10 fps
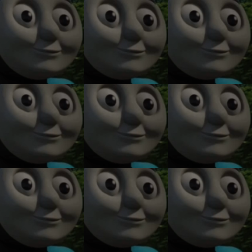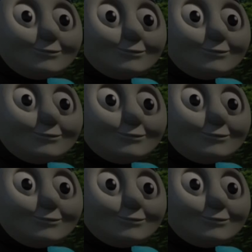
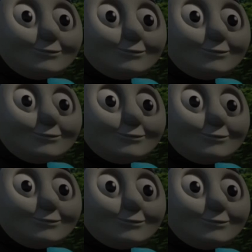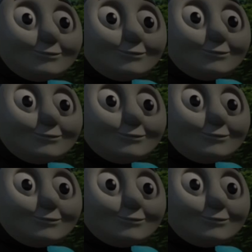
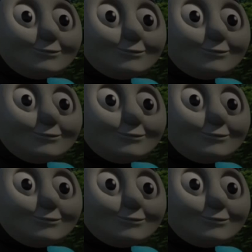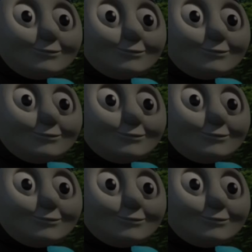The face doesn't move, so there is nothing to read.